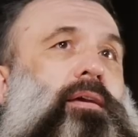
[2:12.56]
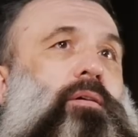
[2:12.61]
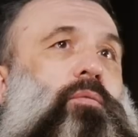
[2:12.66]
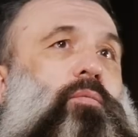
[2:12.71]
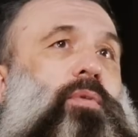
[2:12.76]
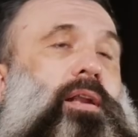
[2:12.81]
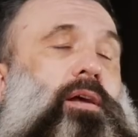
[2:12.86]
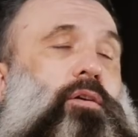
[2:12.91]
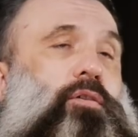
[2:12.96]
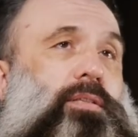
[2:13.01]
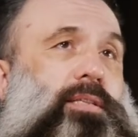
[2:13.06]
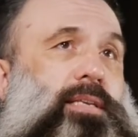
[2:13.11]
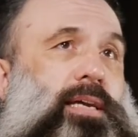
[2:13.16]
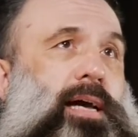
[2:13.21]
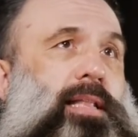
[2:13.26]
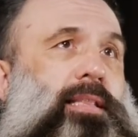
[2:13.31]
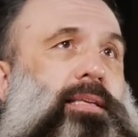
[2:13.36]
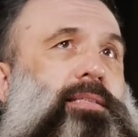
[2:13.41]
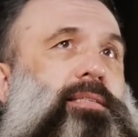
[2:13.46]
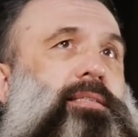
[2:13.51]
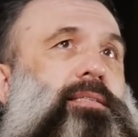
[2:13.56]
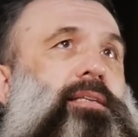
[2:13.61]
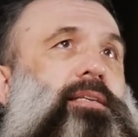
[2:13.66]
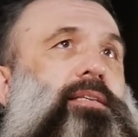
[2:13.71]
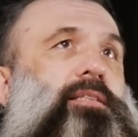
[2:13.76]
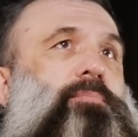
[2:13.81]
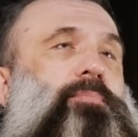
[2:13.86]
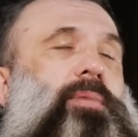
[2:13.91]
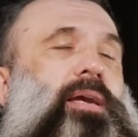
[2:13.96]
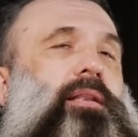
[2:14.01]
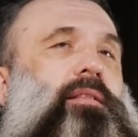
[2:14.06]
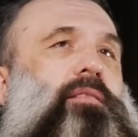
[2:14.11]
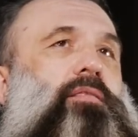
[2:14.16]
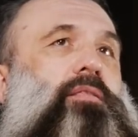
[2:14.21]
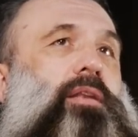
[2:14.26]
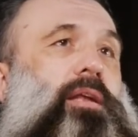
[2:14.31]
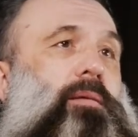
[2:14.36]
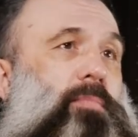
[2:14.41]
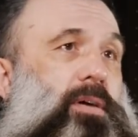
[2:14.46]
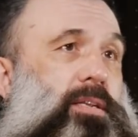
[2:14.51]
when I got to Alice and I spent
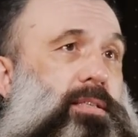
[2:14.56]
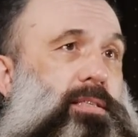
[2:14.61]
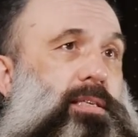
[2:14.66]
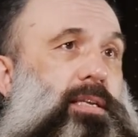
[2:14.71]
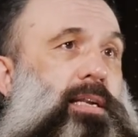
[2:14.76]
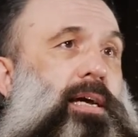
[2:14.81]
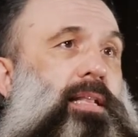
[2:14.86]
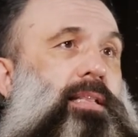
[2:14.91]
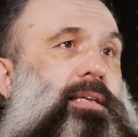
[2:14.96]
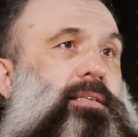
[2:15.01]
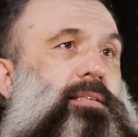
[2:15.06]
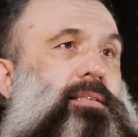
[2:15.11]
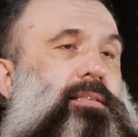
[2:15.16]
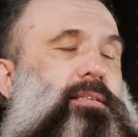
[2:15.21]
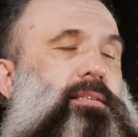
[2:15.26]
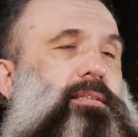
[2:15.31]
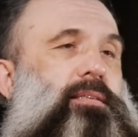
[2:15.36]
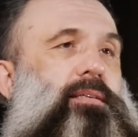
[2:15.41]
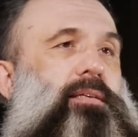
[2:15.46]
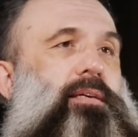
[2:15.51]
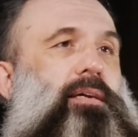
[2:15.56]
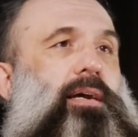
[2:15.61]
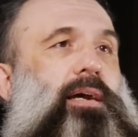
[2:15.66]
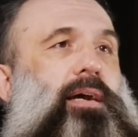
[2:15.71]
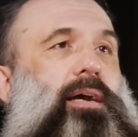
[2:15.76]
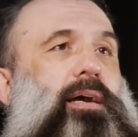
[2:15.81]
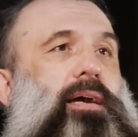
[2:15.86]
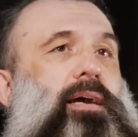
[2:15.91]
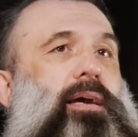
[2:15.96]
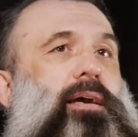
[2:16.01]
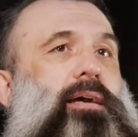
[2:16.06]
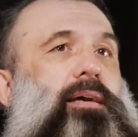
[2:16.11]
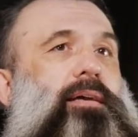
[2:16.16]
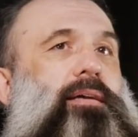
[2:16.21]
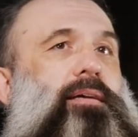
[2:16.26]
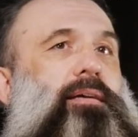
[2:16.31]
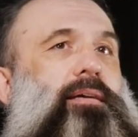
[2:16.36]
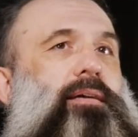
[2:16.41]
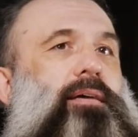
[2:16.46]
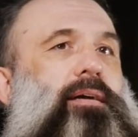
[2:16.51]
3 months in Alice, and
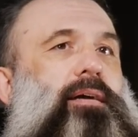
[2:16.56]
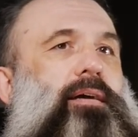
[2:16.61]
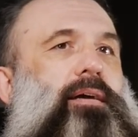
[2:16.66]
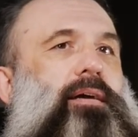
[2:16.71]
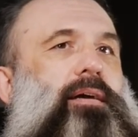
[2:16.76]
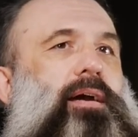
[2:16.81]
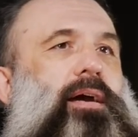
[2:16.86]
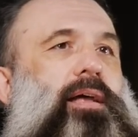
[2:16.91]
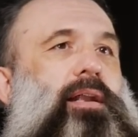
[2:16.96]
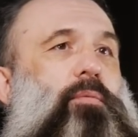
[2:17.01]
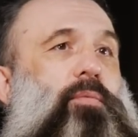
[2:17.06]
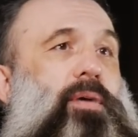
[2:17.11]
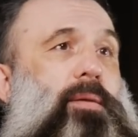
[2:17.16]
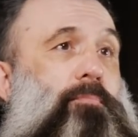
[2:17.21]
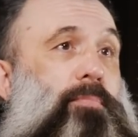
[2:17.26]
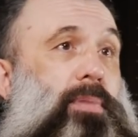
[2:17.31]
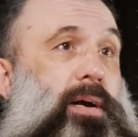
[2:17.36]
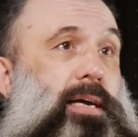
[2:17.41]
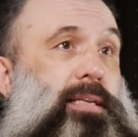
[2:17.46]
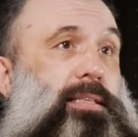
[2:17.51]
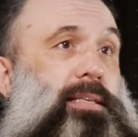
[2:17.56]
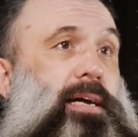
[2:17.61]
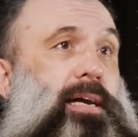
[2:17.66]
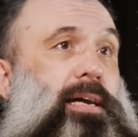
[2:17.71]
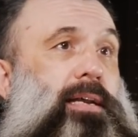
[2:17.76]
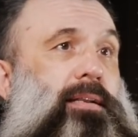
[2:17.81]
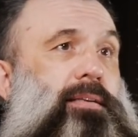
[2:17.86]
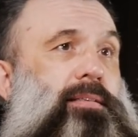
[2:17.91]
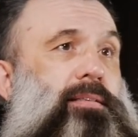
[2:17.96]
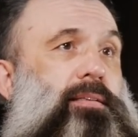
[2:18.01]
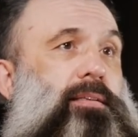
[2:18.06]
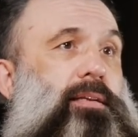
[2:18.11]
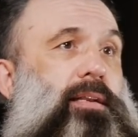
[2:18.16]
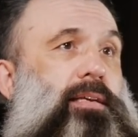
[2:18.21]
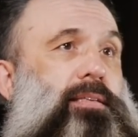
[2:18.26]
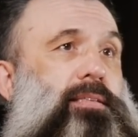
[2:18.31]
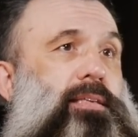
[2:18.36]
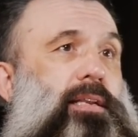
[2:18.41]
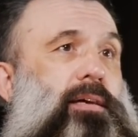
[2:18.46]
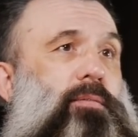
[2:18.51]
I went back to Ireland and
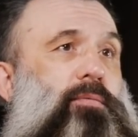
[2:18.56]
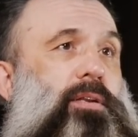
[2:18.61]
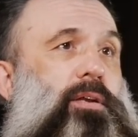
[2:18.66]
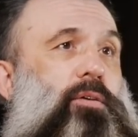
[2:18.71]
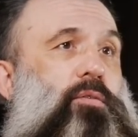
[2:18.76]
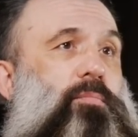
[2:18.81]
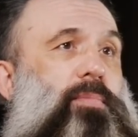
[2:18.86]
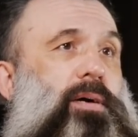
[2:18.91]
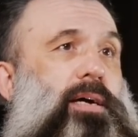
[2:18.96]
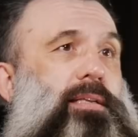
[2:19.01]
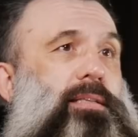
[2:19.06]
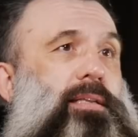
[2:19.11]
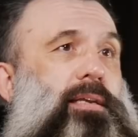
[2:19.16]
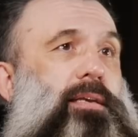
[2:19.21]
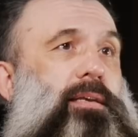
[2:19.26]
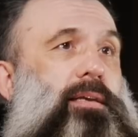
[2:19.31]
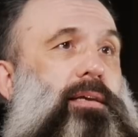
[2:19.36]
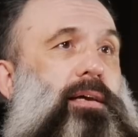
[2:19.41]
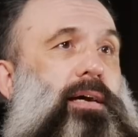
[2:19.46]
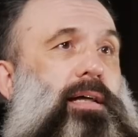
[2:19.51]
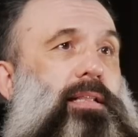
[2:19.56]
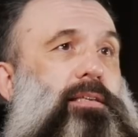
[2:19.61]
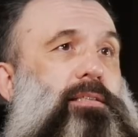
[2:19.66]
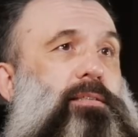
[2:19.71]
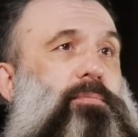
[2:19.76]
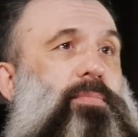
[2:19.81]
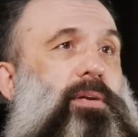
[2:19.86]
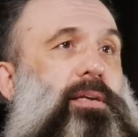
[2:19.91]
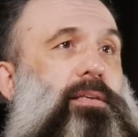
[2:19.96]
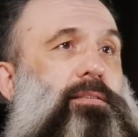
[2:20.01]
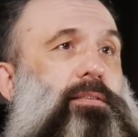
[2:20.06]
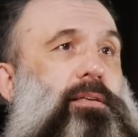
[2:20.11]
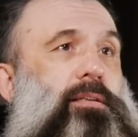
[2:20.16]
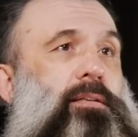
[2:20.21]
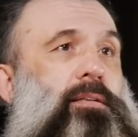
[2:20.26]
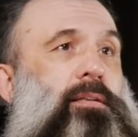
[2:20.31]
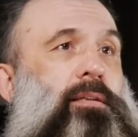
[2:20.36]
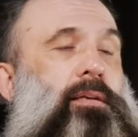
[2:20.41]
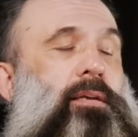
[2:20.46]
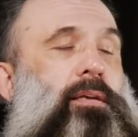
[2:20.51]
I said, I want to go back to Alice Springs,
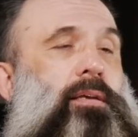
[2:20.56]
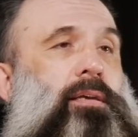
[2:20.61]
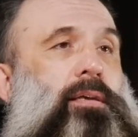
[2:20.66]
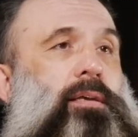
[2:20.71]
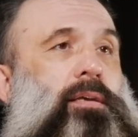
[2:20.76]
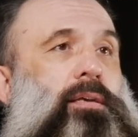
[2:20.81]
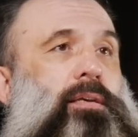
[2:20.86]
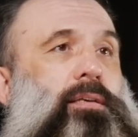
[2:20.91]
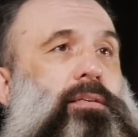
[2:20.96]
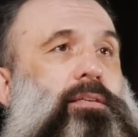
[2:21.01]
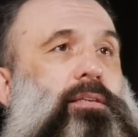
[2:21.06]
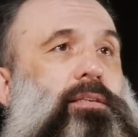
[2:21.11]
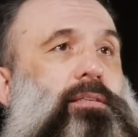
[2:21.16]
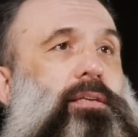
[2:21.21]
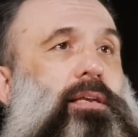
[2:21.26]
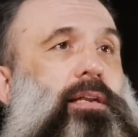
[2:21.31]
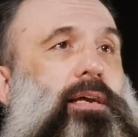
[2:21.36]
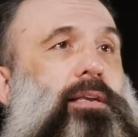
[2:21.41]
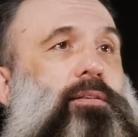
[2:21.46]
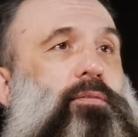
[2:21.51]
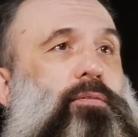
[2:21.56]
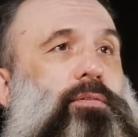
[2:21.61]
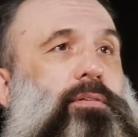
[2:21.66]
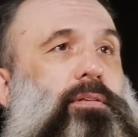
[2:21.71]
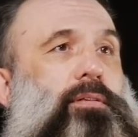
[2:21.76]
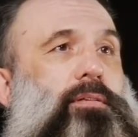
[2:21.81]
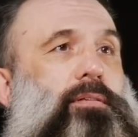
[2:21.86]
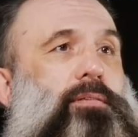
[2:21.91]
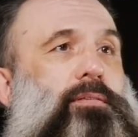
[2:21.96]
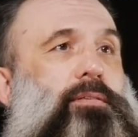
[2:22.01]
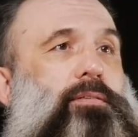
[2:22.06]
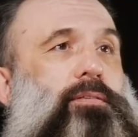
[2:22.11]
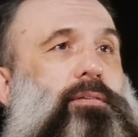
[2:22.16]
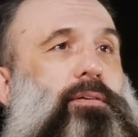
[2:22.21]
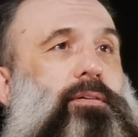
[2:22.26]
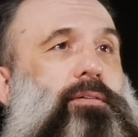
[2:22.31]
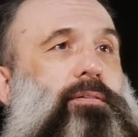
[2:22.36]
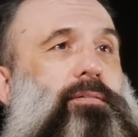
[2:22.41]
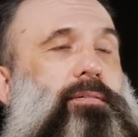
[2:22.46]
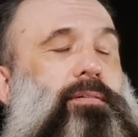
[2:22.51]
and she said, I don't.
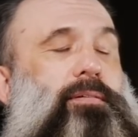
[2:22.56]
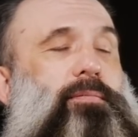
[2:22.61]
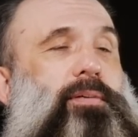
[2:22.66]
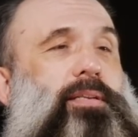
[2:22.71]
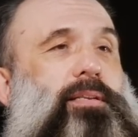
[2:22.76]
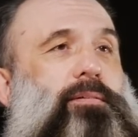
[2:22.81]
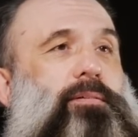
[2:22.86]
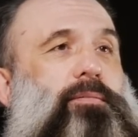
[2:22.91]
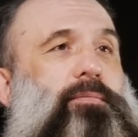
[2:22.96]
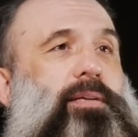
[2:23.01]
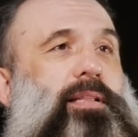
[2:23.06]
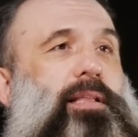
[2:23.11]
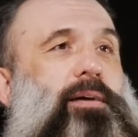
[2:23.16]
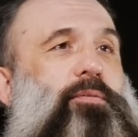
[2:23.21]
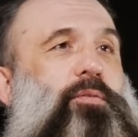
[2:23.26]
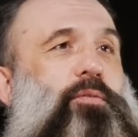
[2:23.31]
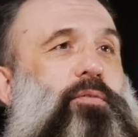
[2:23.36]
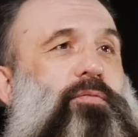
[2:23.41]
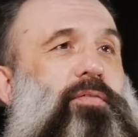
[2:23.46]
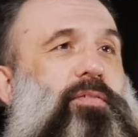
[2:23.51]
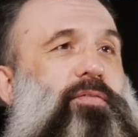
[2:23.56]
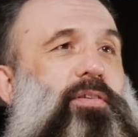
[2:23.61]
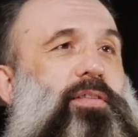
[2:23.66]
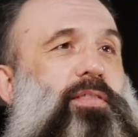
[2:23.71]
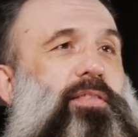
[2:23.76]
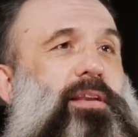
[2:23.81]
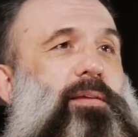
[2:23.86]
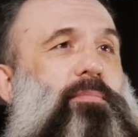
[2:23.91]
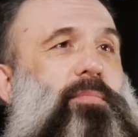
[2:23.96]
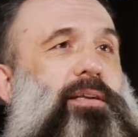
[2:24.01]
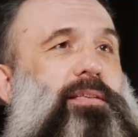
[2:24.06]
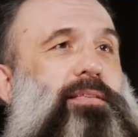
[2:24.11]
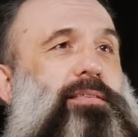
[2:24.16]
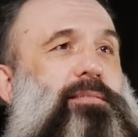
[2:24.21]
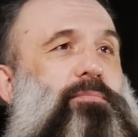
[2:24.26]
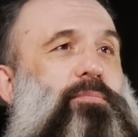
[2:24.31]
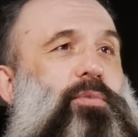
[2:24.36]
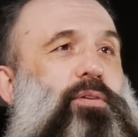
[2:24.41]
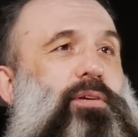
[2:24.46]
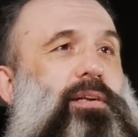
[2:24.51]
So I went, oh, well, I'll go over for 3
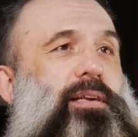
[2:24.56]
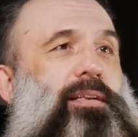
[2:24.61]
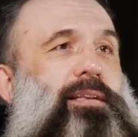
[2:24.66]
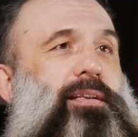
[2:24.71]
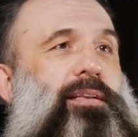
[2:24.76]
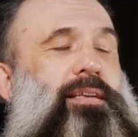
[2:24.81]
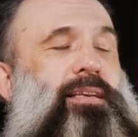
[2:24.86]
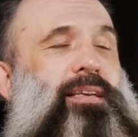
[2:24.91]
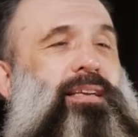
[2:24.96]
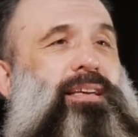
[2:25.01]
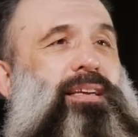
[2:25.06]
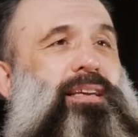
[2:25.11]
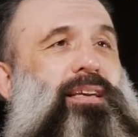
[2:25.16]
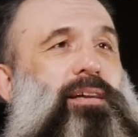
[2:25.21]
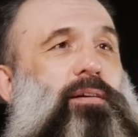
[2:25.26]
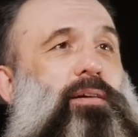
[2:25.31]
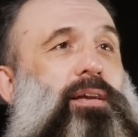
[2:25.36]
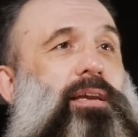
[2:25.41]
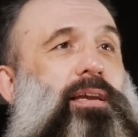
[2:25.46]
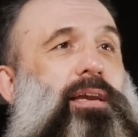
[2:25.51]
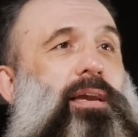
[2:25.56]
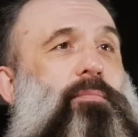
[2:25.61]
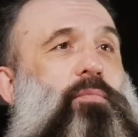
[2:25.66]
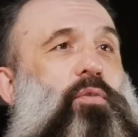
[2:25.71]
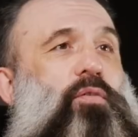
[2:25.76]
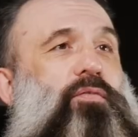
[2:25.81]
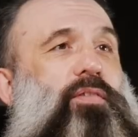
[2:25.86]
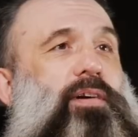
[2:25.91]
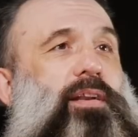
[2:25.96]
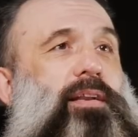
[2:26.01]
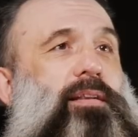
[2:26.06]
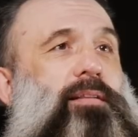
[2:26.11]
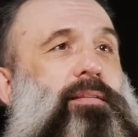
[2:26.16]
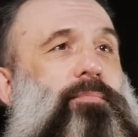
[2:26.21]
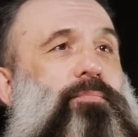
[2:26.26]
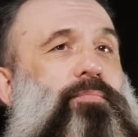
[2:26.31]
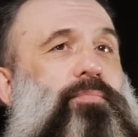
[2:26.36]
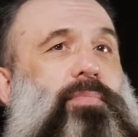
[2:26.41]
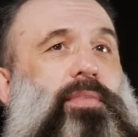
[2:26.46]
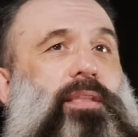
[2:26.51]
months more, and came over and
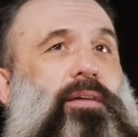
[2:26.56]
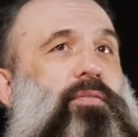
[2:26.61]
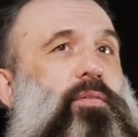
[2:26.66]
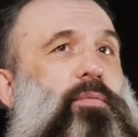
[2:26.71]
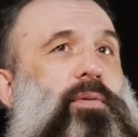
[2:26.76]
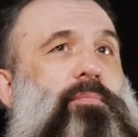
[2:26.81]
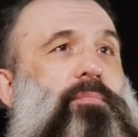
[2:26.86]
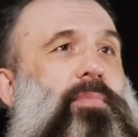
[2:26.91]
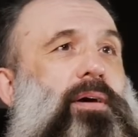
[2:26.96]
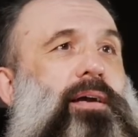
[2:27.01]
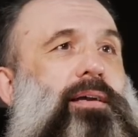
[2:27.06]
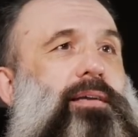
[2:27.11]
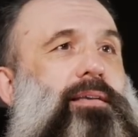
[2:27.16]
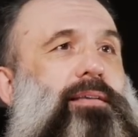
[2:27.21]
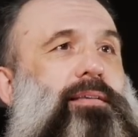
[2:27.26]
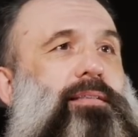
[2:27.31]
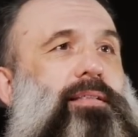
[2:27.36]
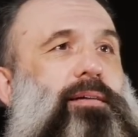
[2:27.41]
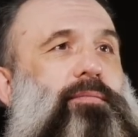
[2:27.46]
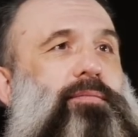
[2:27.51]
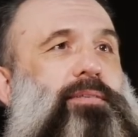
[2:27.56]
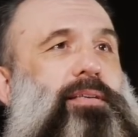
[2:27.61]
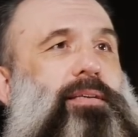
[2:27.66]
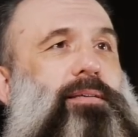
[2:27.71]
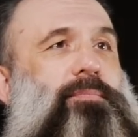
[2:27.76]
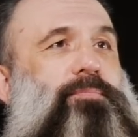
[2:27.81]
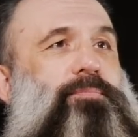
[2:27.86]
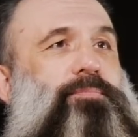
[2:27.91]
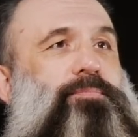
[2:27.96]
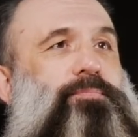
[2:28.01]
never went back. That was it.